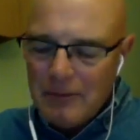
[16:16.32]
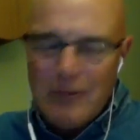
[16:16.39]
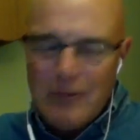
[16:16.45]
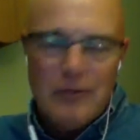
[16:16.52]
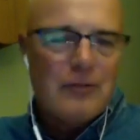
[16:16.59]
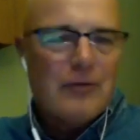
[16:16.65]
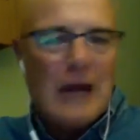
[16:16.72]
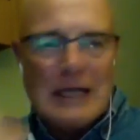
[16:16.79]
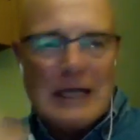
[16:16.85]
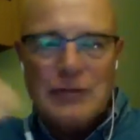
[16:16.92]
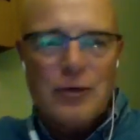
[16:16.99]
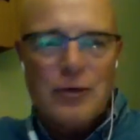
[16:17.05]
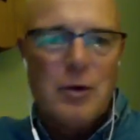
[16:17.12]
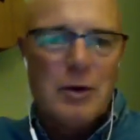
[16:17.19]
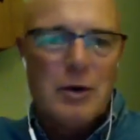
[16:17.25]

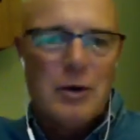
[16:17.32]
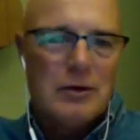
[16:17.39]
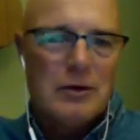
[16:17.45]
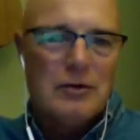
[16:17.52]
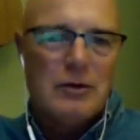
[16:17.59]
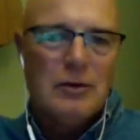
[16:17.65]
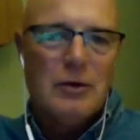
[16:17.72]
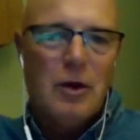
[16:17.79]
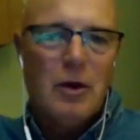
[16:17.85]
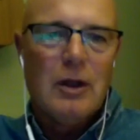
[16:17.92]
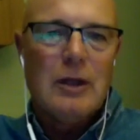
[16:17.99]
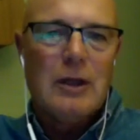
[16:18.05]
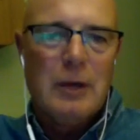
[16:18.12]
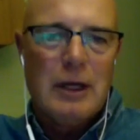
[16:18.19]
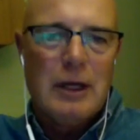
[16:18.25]
Fast forward to
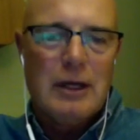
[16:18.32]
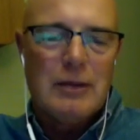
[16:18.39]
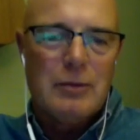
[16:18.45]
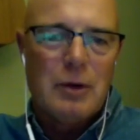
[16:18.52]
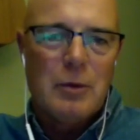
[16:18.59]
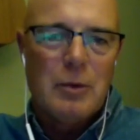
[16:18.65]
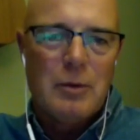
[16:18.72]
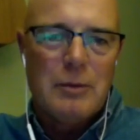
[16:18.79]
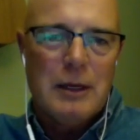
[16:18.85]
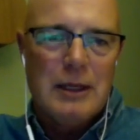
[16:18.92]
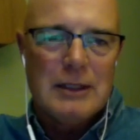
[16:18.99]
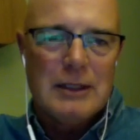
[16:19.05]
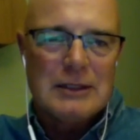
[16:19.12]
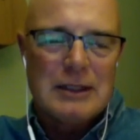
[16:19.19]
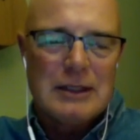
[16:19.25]
Holy Week, where we'll be
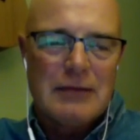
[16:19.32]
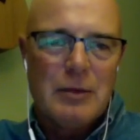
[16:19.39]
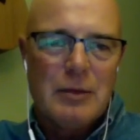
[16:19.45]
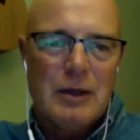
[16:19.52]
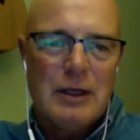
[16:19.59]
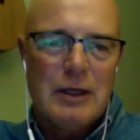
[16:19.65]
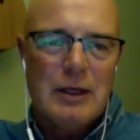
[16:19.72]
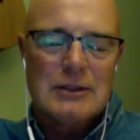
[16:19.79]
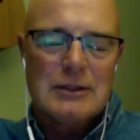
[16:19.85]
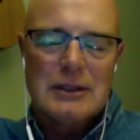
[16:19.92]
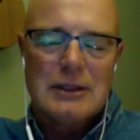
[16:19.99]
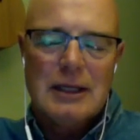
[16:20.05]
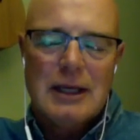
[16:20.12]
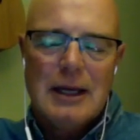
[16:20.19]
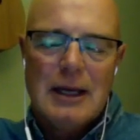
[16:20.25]
in 7 weeks,
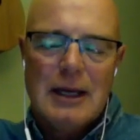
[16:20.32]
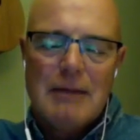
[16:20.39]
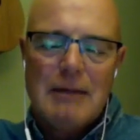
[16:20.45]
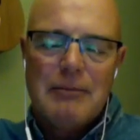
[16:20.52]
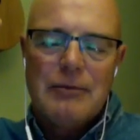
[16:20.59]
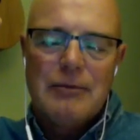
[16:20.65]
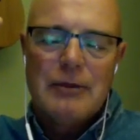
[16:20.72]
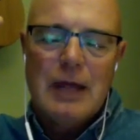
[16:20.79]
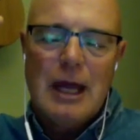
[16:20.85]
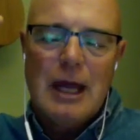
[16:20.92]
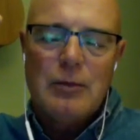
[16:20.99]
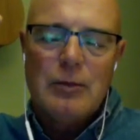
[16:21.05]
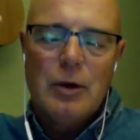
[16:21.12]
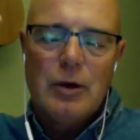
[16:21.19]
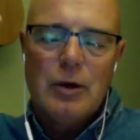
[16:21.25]

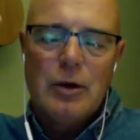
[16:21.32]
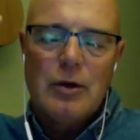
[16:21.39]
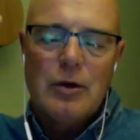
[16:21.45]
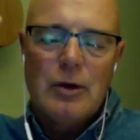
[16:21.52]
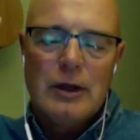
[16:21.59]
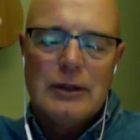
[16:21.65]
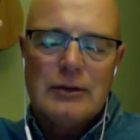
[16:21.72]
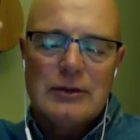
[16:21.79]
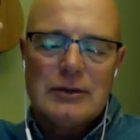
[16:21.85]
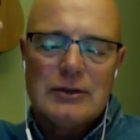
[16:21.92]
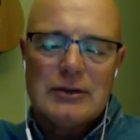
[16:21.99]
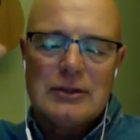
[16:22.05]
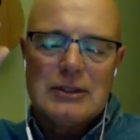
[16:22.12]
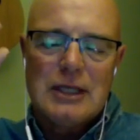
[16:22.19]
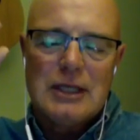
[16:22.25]
and we're going to
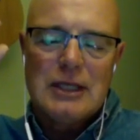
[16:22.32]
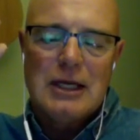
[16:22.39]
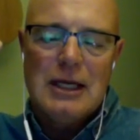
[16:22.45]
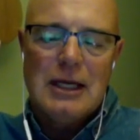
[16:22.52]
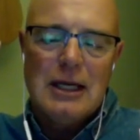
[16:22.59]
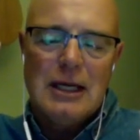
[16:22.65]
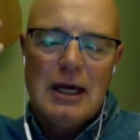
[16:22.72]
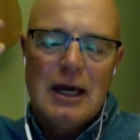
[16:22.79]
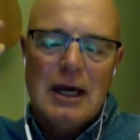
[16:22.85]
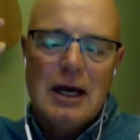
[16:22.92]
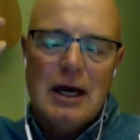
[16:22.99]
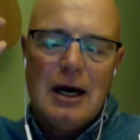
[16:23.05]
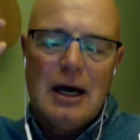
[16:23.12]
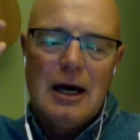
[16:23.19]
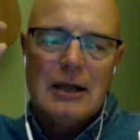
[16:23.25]
see
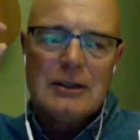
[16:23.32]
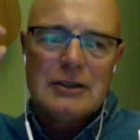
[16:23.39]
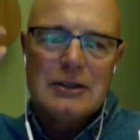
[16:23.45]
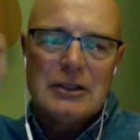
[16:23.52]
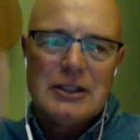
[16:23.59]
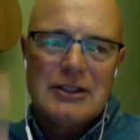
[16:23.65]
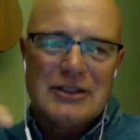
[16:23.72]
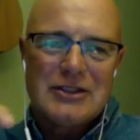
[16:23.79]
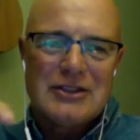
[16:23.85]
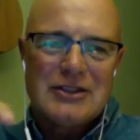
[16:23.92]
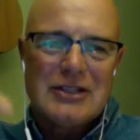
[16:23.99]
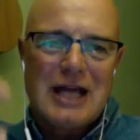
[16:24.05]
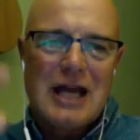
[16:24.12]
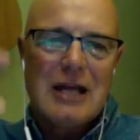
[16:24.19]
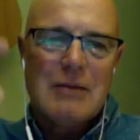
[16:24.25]
Jesus
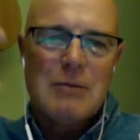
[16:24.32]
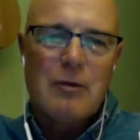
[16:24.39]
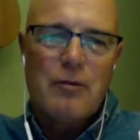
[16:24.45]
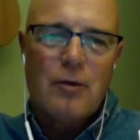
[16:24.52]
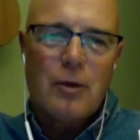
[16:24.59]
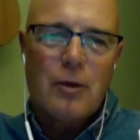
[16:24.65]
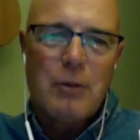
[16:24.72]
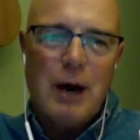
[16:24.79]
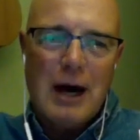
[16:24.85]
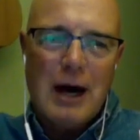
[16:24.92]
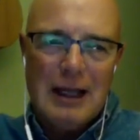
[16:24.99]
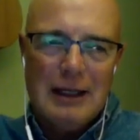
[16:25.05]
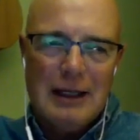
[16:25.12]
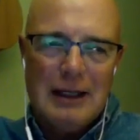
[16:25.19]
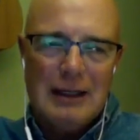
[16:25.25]
standing before
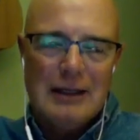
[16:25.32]
Pilate,